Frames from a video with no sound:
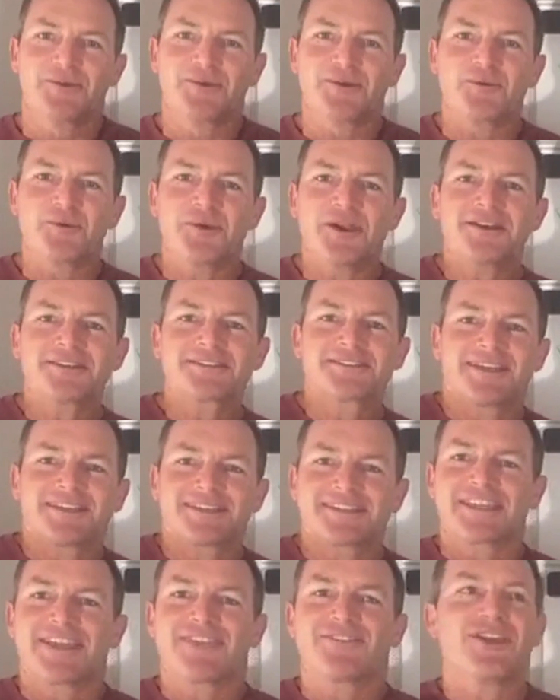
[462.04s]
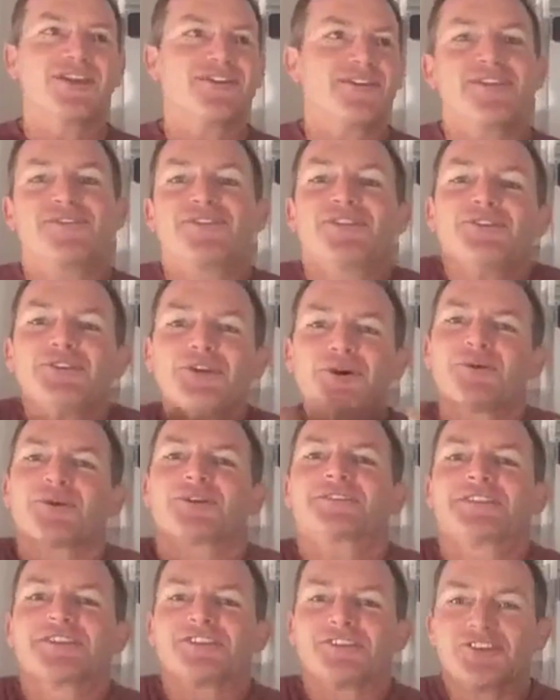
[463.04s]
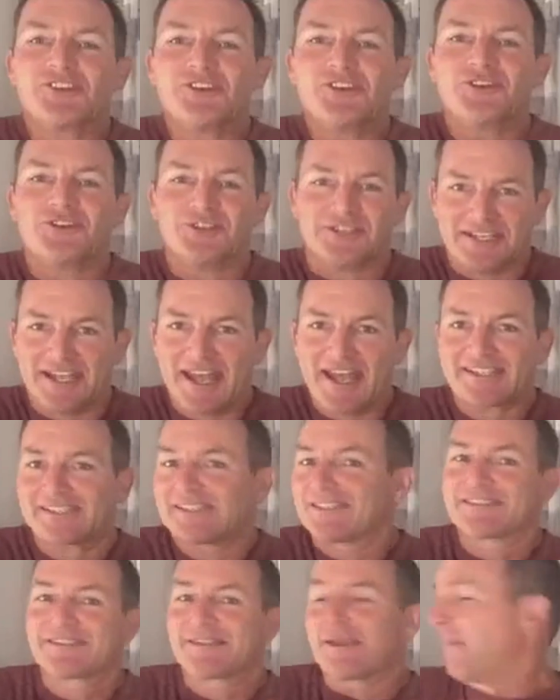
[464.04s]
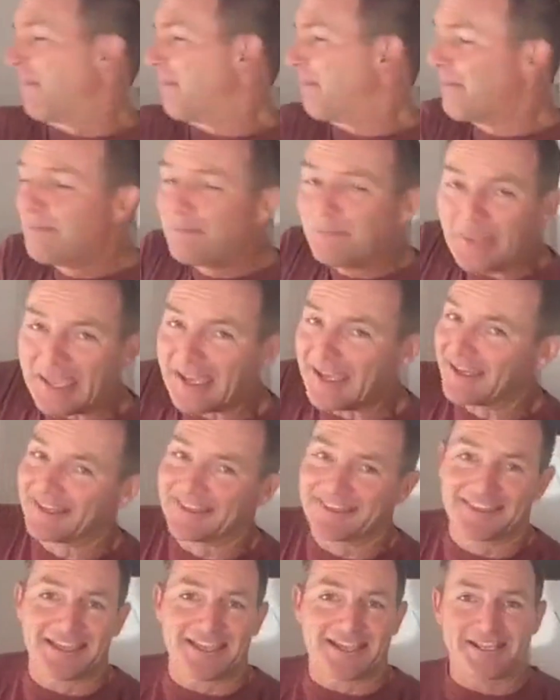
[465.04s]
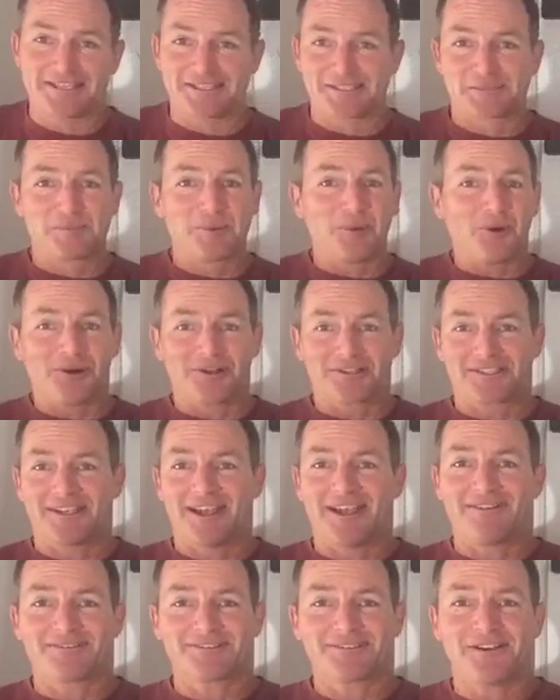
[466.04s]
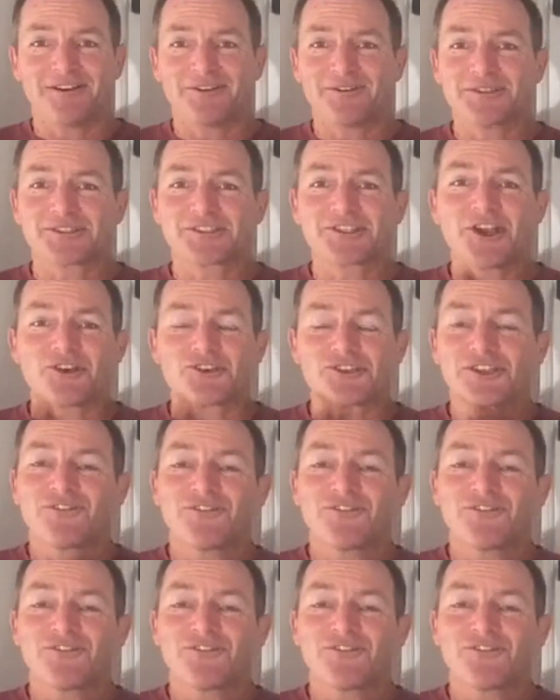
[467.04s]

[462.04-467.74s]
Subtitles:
We always like to say, if you don't know what to do next, this is a big thing in sports that I was always coached.